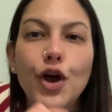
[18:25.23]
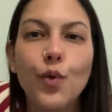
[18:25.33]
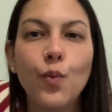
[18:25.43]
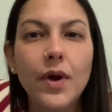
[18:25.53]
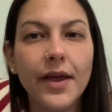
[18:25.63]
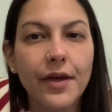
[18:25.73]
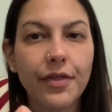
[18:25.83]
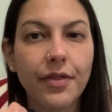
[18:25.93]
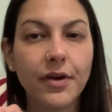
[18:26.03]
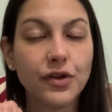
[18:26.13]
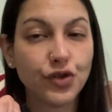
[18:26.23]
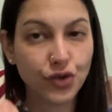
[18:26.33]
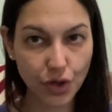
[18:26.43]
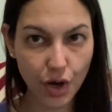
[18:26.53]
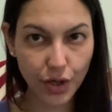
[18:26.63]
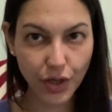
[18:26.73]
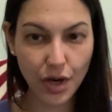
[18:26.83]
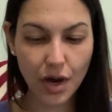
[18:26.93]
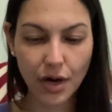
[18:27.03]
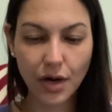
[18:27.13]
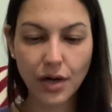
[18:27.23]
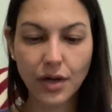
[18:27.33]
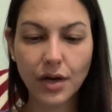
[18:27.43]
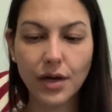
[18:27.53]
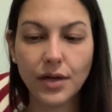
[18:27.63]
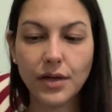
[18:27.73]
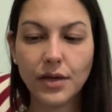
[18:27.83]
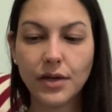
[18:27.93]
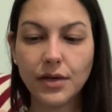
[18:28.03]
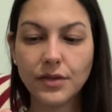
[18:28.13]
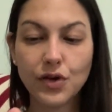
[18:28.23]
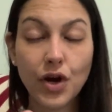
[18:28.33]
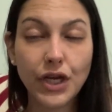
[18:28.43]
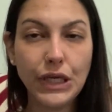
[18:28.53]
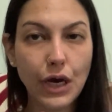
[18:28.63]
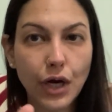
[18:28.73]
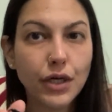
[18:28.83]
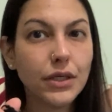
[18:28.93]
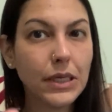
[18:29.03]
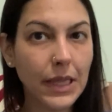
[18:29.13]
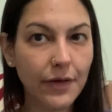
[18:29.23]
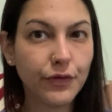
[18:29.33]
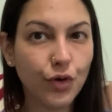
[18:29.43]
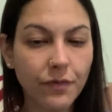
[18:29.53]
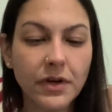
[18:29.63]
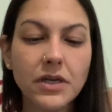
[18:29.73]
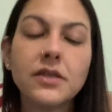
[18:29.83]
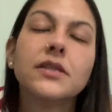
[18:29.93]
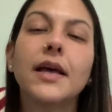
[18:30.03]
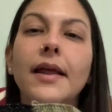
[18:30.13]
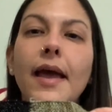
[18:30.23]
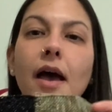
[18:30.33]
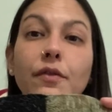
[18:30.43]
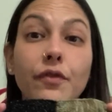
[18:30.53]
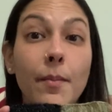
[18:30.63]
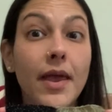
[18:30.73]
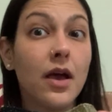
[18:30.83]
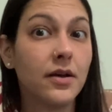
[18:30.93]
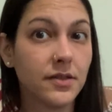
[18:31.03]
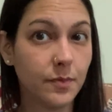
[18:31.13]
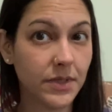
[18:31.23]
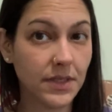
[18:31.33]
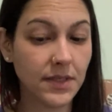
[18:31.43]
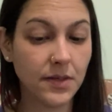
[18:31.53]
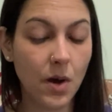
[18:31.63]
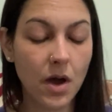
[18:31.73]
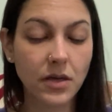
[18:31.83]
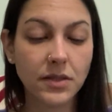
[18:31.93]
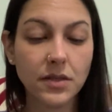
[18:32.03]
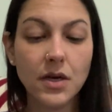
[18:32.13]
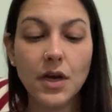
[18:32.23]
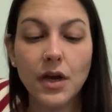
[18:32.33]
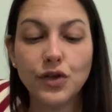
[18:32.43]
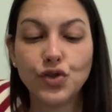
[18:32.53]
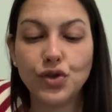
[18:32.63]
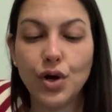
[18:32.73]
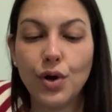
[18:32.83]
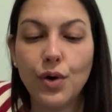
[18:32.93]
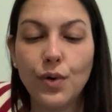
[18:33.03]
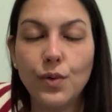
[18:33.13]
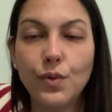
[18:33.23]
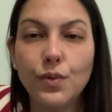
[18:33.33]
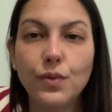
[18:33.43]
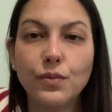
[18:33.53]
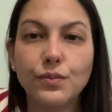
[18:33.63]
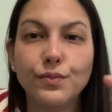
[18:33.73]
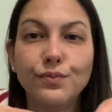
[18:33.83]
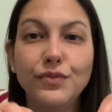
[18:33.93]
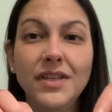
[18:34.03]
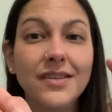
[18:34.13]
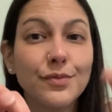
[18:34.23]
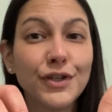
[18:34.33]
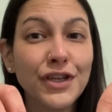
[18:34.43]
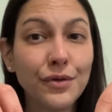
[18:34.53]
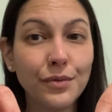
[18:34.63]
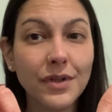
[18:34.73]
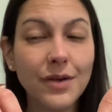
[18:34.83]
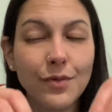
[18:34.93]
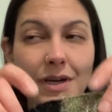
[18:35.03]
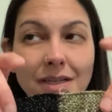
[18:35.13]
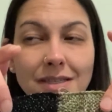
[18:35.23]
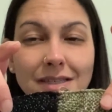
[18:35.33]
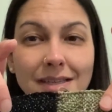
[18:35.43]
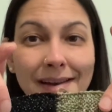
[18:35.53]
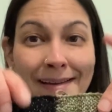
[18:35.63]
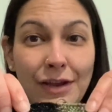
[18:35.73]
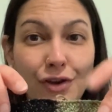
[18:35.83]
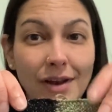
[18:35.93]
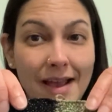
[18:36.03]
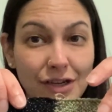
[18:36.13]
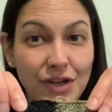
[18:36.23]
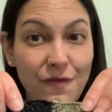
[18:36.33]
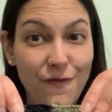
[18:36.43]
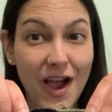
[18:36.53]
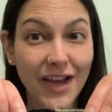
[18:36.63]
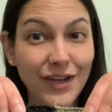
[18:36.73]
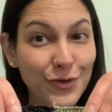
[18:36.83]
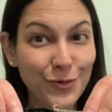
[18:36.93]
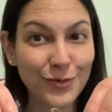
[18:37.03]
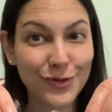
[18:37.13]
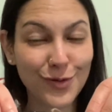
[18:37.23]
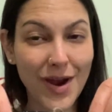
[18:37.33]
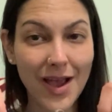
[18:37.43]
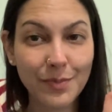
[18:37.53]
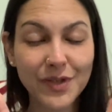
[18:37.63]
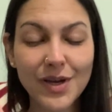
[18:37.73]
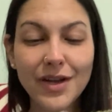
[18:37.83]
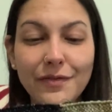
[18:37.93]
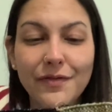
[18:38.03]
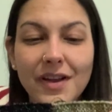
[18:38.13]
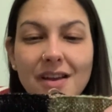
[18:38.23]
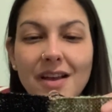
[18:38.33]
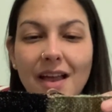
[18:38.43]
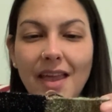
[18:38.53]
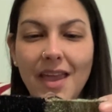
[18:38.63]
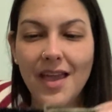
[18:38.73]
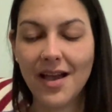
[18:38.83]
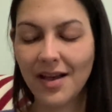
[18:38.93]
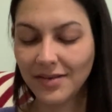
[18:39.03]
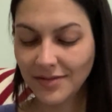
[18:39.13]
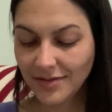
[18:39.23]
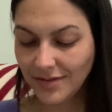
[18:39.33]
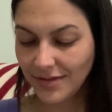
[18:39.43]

with sock yarn leftovers that I had from my husband's socks. So these were the only ones that I could actually find old scraps of, and